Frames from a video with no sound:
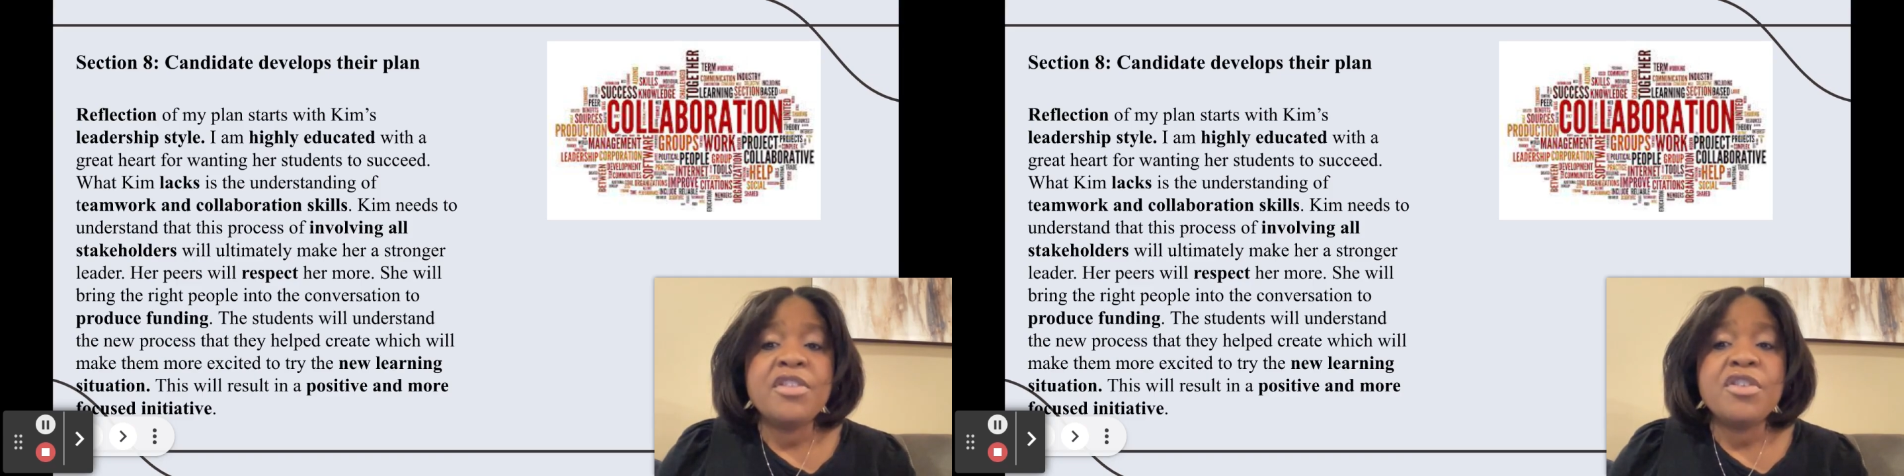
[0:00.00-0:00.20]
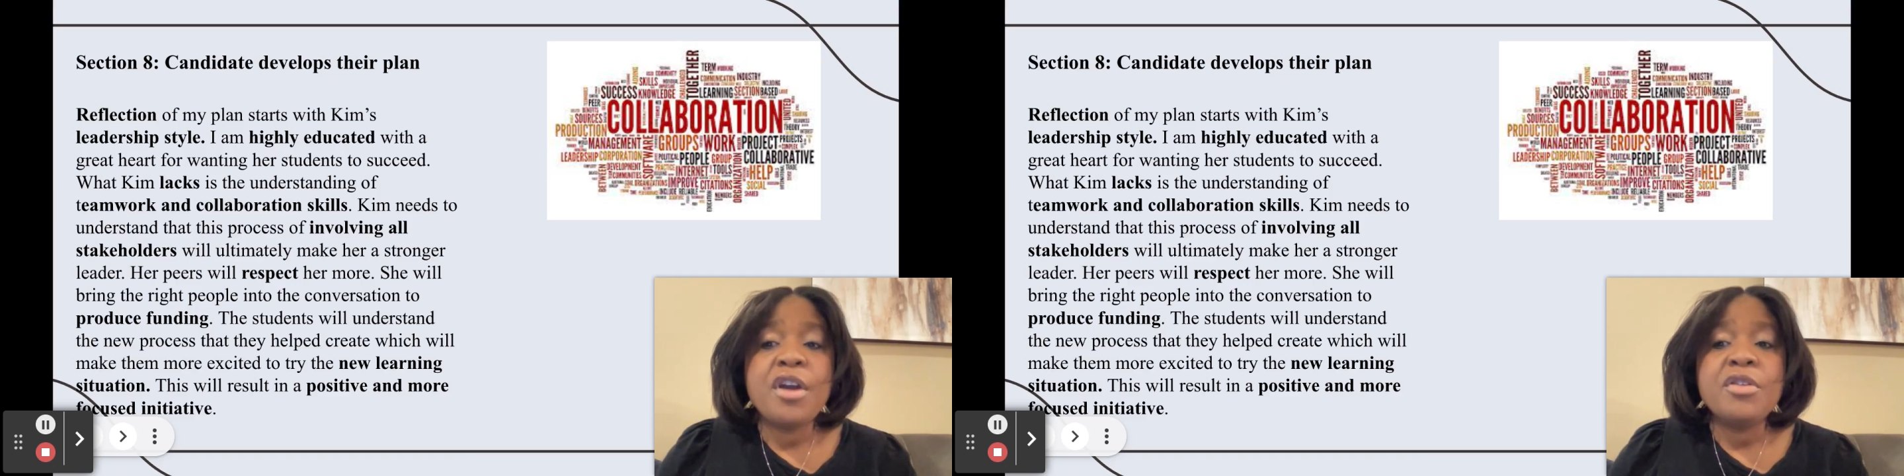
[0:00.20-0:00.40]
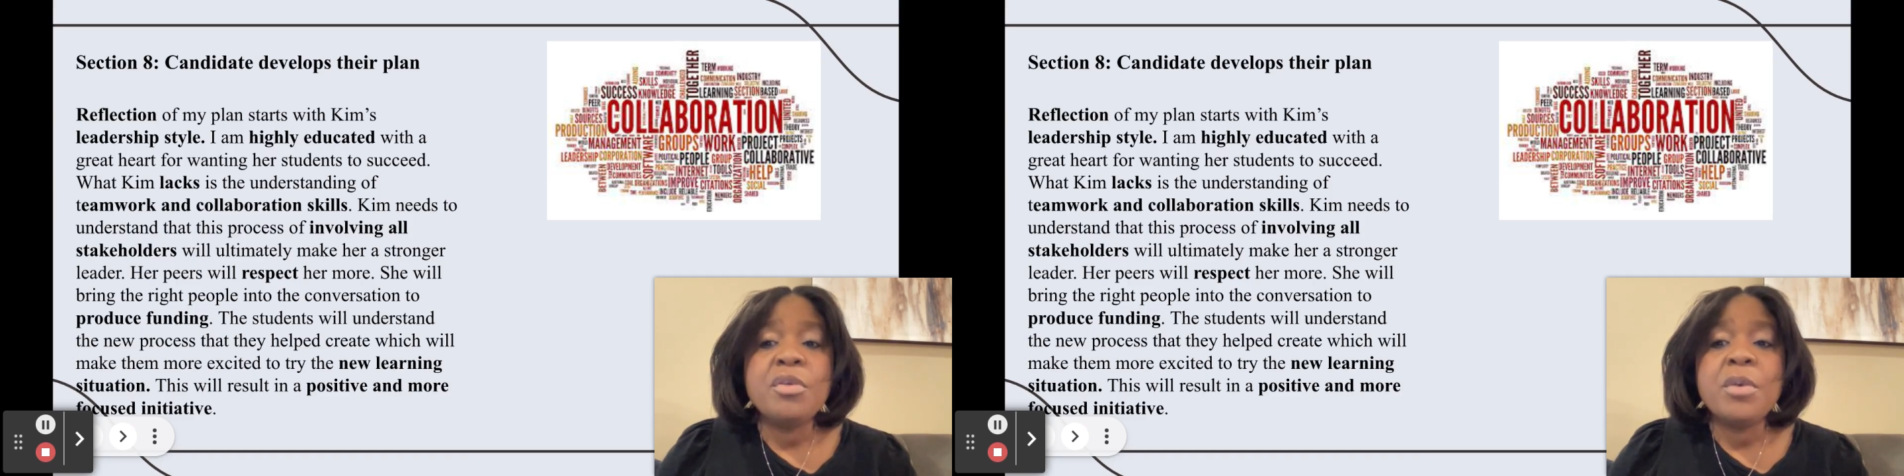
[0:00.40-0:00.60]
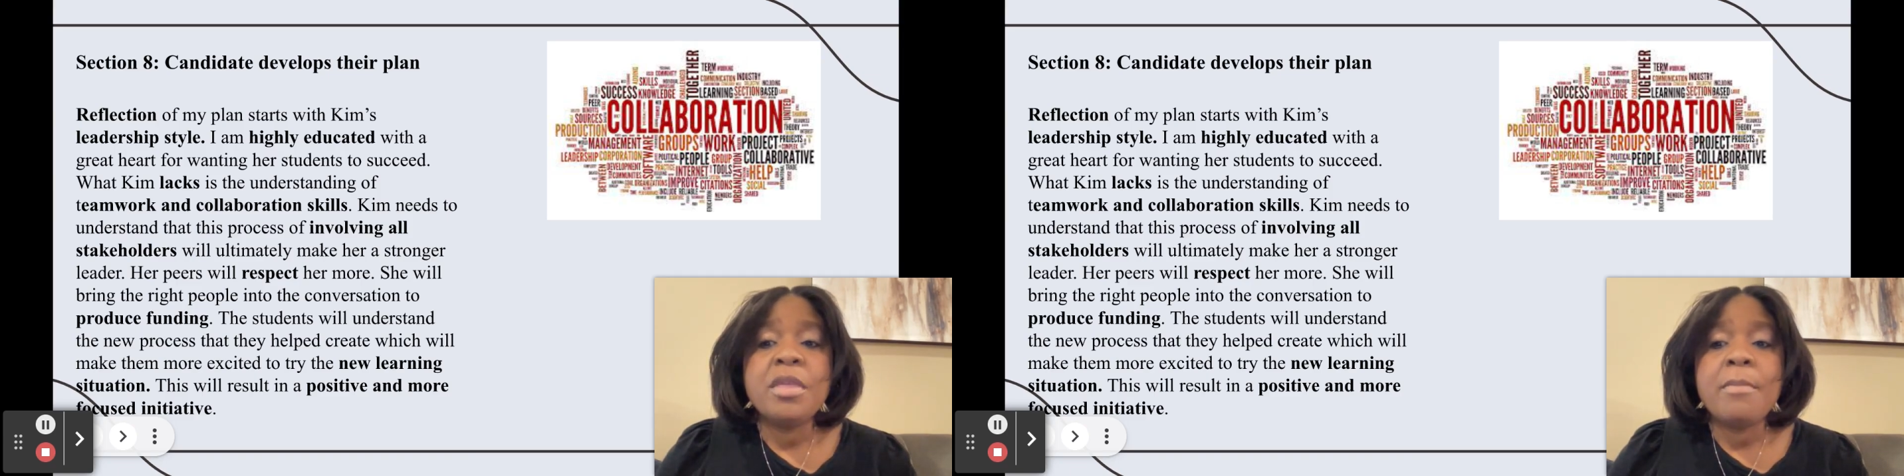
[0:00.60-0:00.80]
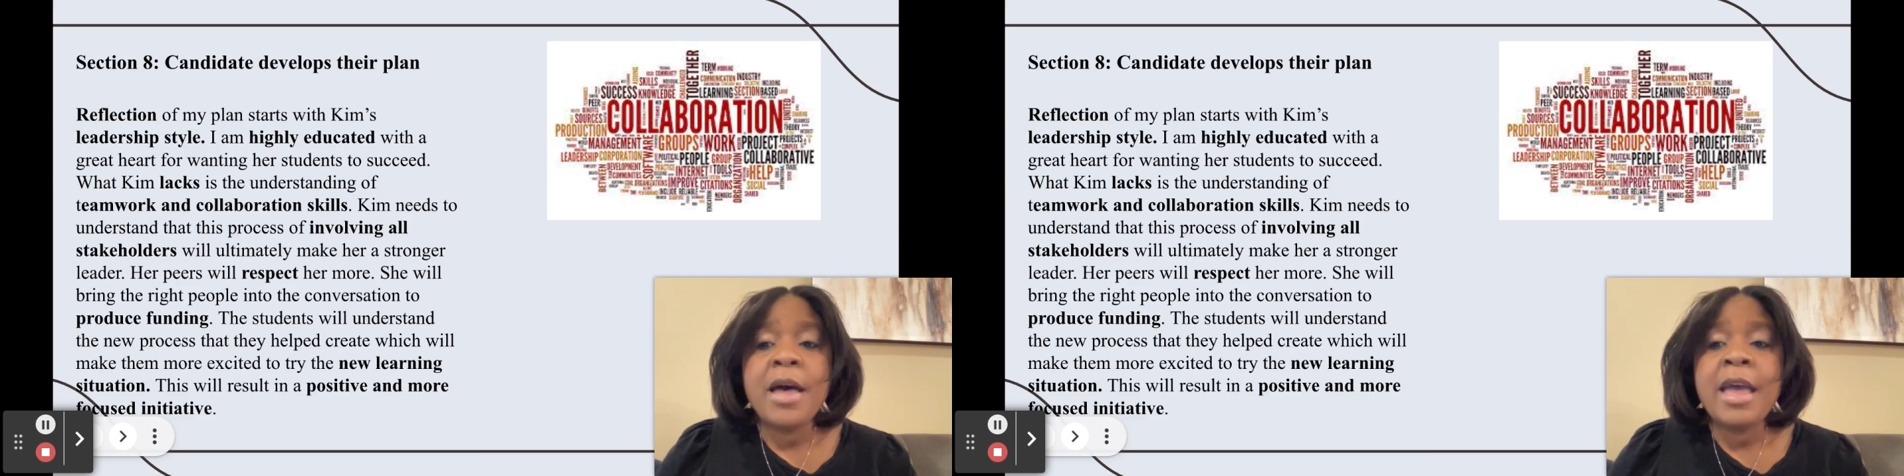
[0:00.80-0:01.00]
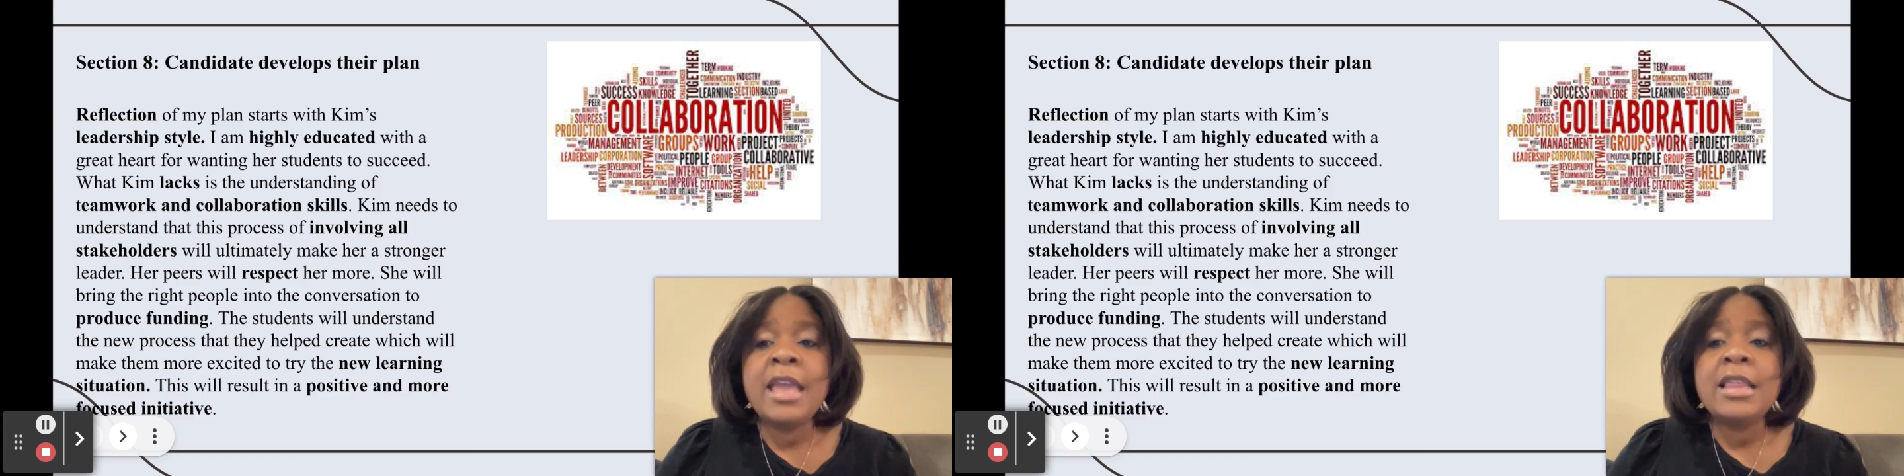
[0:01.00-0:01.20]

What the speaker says: starts with my